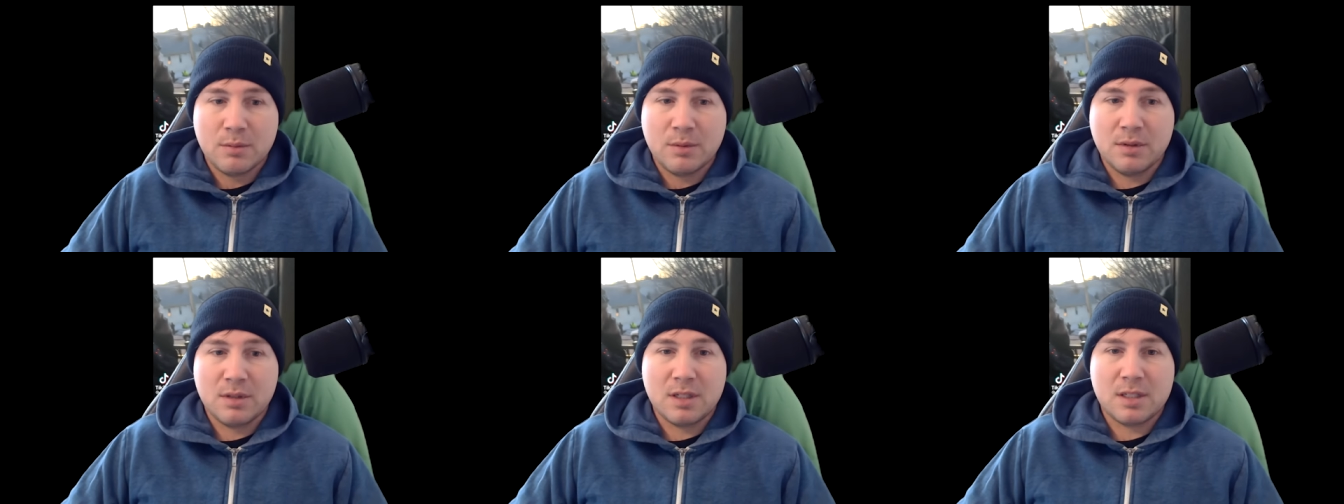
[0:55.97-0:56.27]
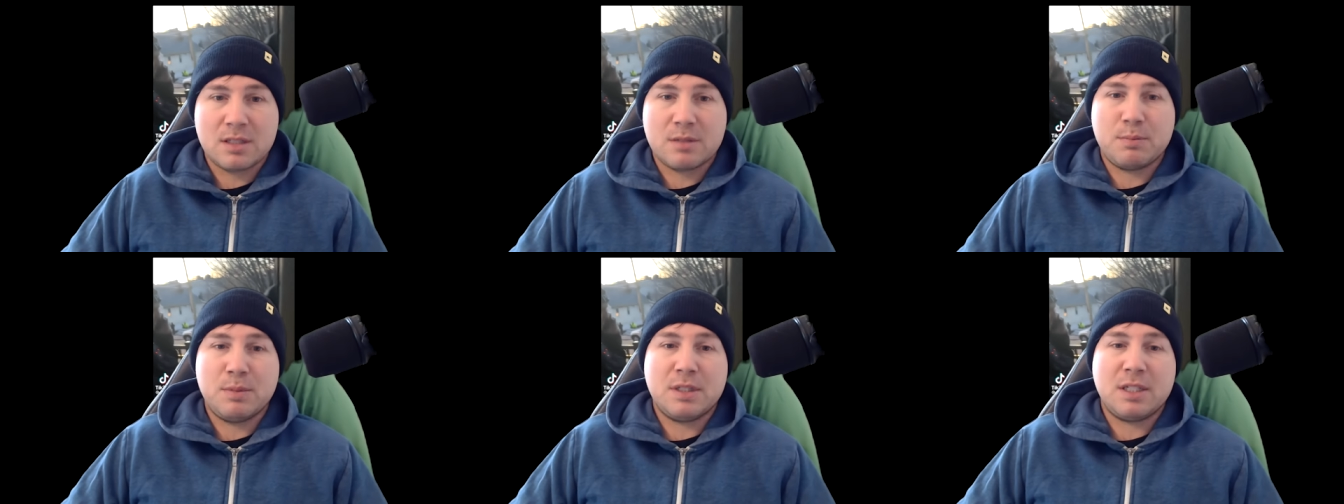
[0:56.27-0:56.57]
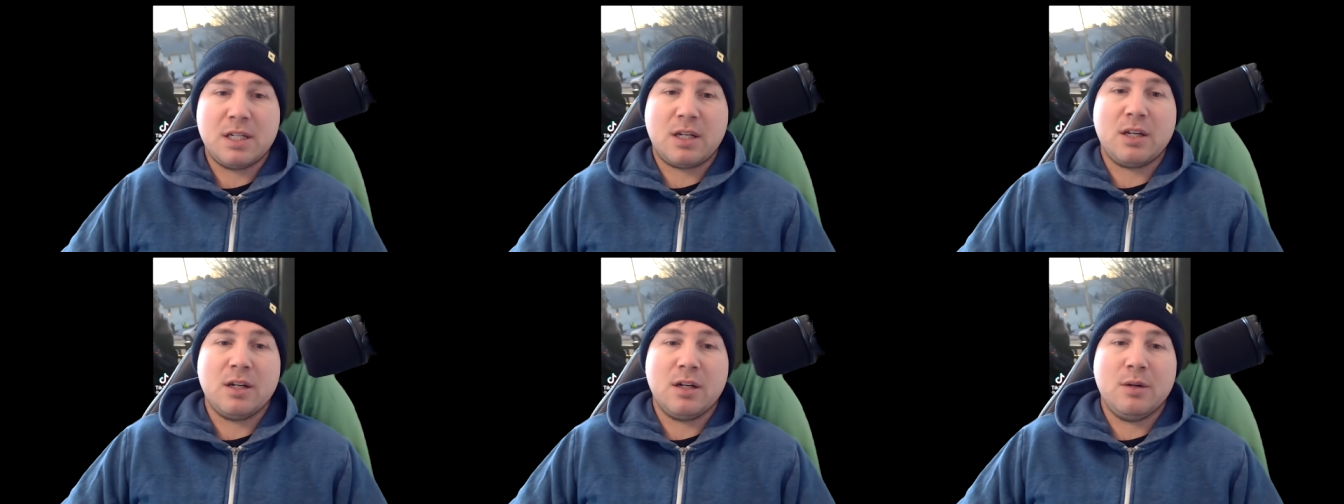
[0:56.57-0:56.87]
but this
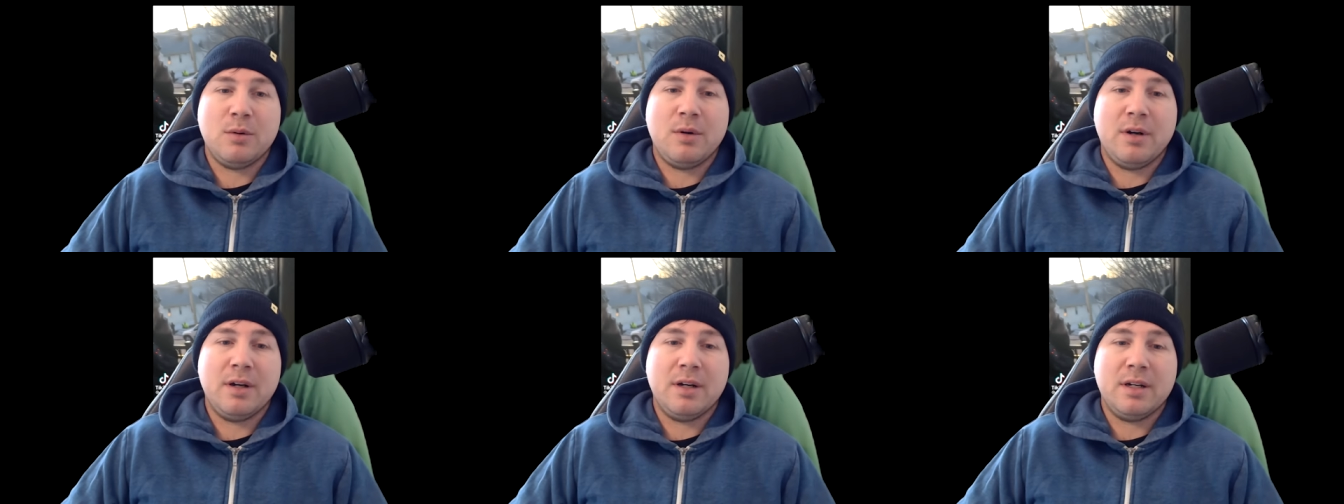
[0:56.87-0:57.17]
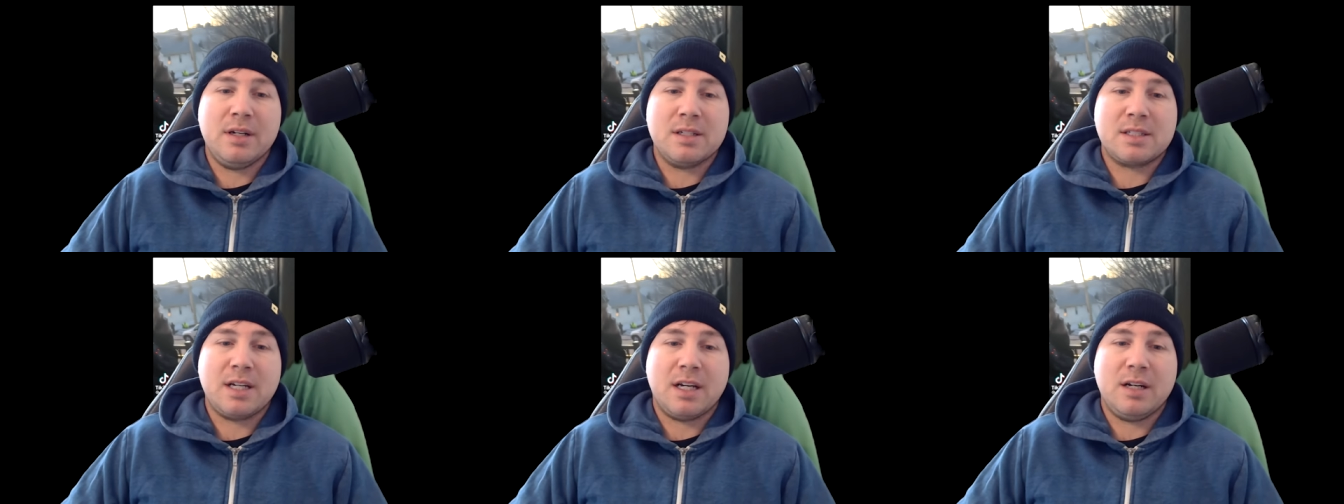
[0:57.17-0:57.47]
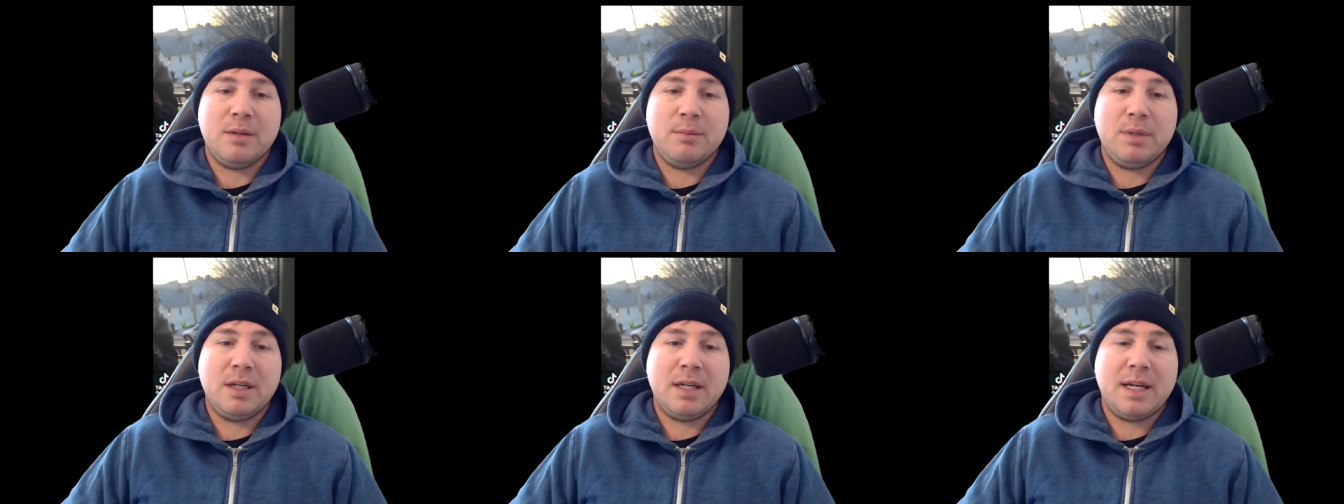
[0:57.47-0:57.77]
particular one has
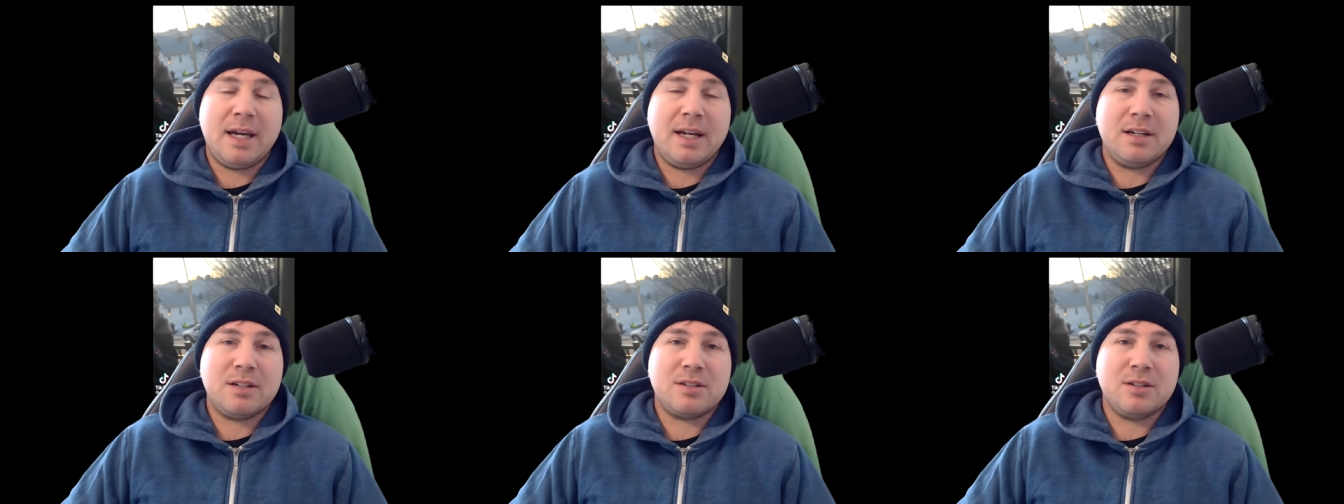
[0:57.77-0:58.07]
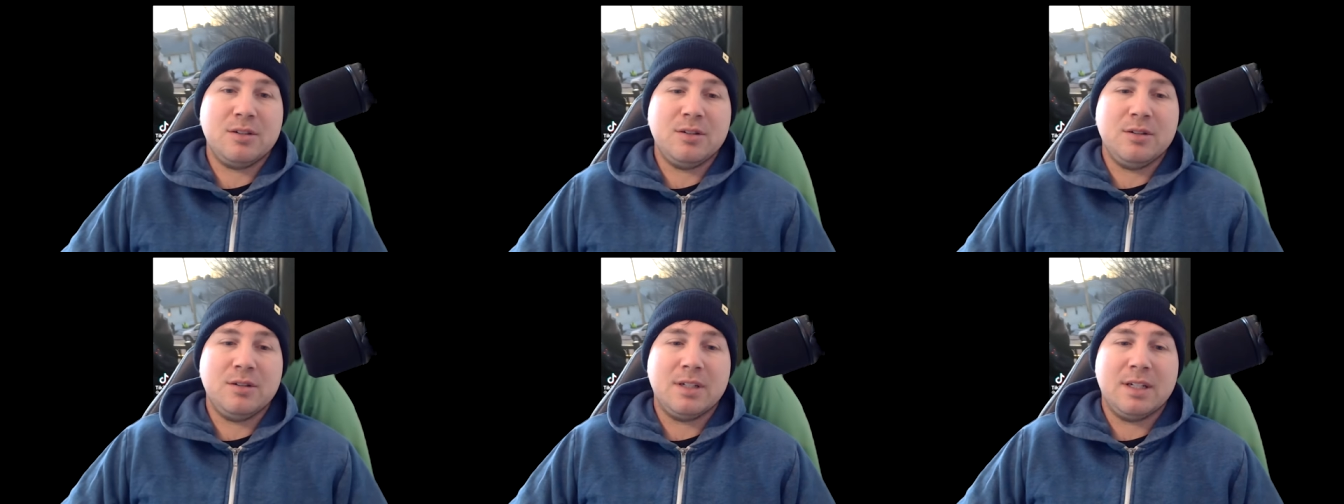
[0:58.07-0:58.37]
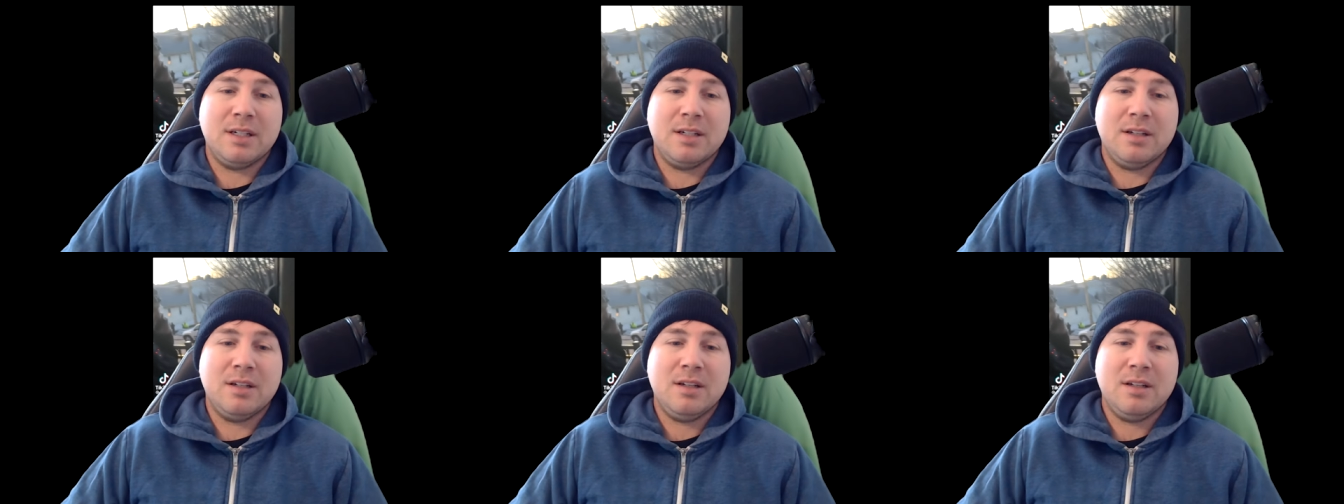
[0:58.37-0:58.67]
got a big attitude
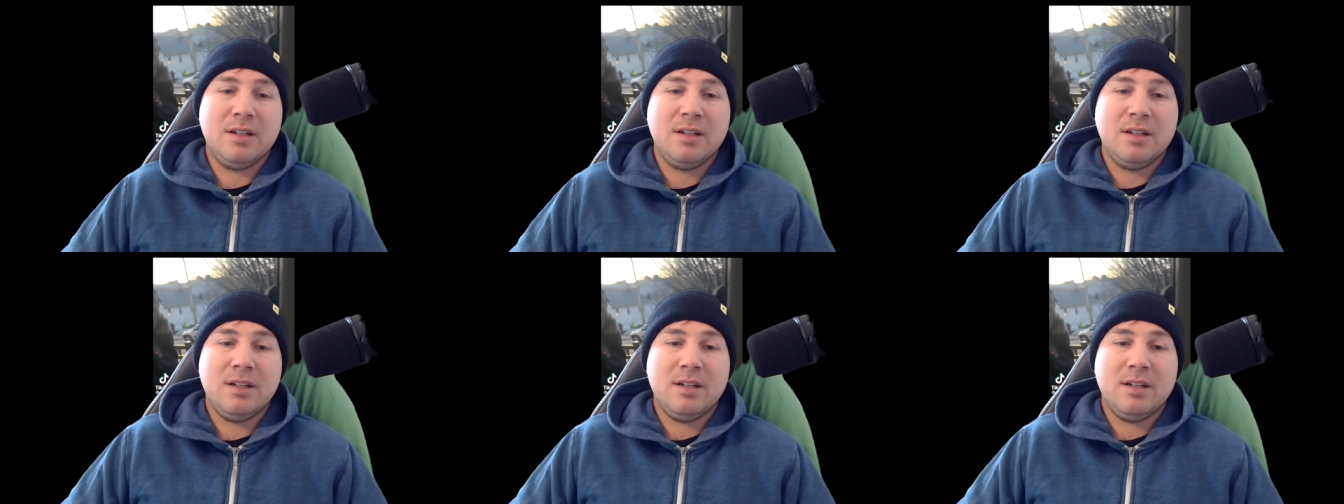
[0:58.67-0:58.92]
and,